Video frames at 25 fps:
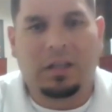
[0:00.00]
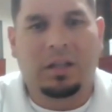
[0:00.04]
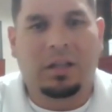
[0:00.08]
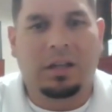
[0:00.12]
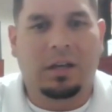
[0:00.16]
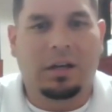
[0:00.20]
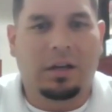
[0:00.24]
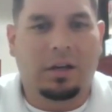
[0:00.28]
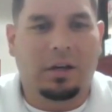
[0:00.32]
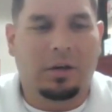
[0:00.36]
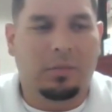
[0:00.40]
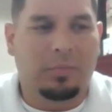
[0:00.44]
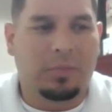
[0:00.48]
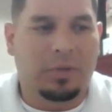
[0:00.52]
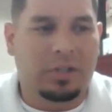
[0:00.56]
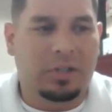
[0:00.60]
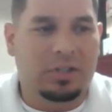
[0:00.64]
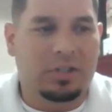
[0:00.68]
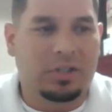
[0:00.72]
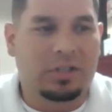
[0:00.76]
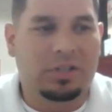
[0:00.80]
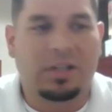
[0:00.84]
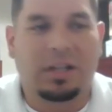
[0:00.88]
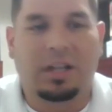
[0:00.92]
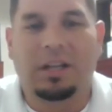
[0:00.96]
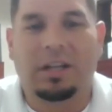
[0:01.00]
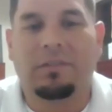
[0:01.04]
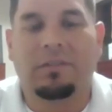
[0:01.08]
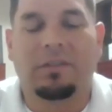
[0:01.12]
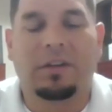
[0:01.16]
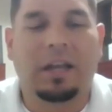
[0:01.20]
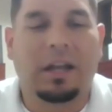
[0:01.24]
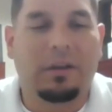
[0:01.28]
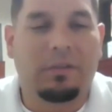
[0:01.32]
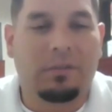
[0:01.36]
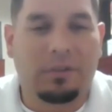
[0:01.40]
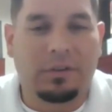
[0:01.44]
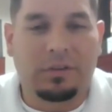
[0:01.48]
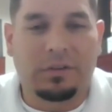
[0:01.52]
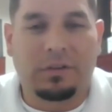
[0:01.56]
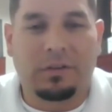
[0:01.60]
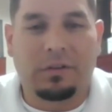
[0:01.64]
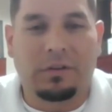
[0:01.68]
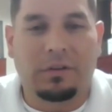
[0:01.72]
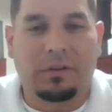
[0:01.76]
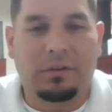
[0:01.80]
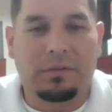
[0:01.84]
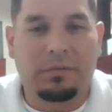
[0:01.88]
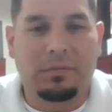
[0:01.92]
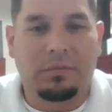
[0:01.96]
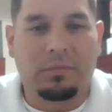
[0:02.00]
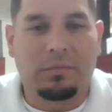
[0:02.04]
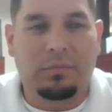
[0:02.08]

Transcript: um, and just not even having the